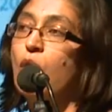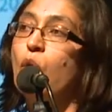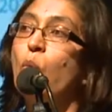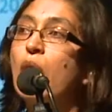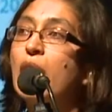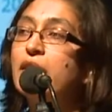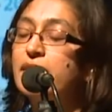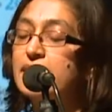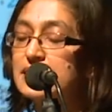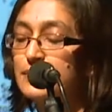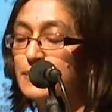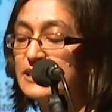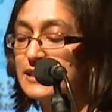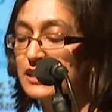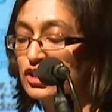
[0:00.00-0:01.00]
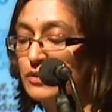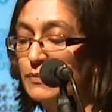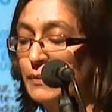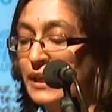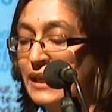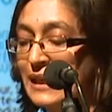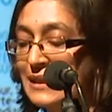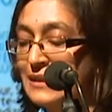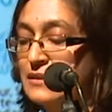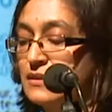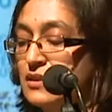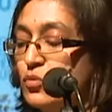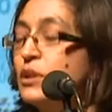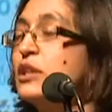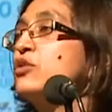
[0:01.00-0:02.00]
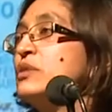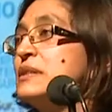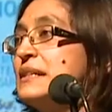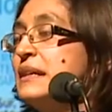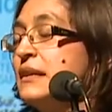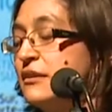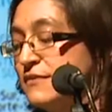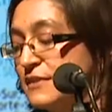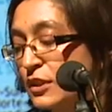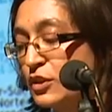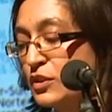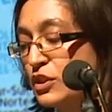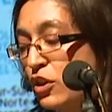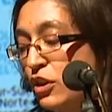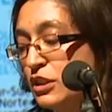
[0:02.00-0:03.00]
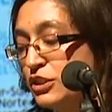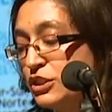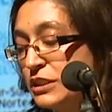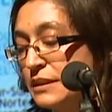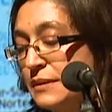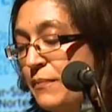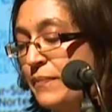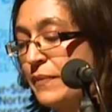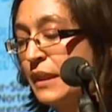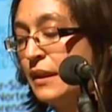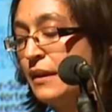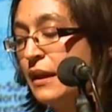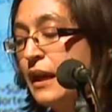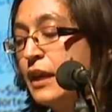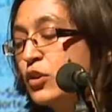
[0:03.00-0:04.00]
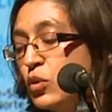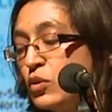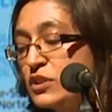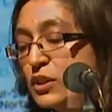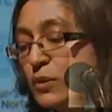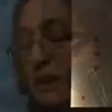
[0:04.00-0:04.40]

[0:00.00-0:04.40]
While this position begins with a critique of sociology, it also